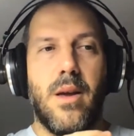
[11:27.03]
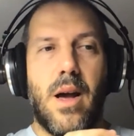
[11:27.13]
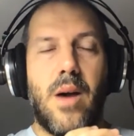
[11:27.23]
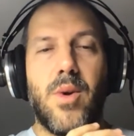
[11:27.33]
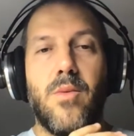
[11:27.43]

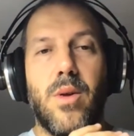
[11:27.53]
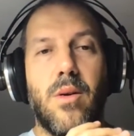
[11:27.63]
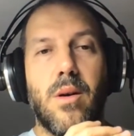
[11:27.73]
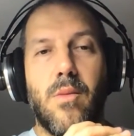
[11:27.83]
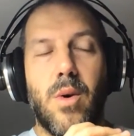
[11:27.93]
I mean, when
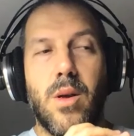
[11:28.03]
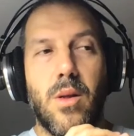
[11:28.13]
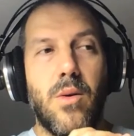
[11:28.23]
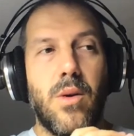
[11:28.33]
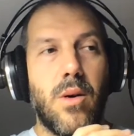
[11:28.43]

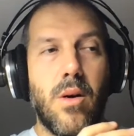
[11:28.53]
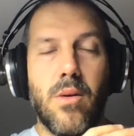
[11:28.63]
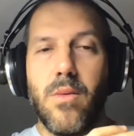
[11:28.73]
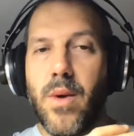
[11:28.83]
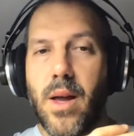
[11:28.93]
you go
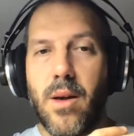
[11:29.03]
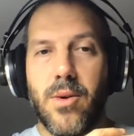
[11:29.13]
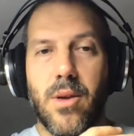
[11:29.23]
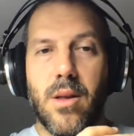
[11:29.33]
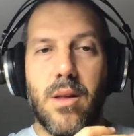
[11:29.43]
on
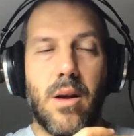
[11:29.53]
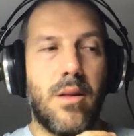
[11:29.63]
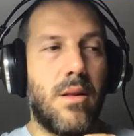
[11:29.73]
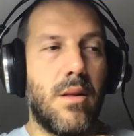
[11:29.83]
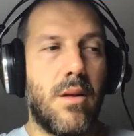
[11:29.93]

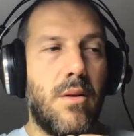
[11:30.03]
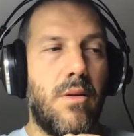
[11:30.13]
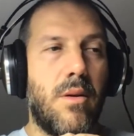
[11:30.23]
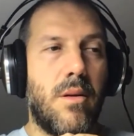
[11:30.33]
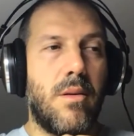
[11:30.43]
vacation
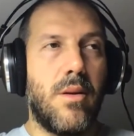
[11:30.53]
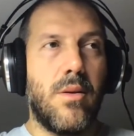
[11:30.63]
or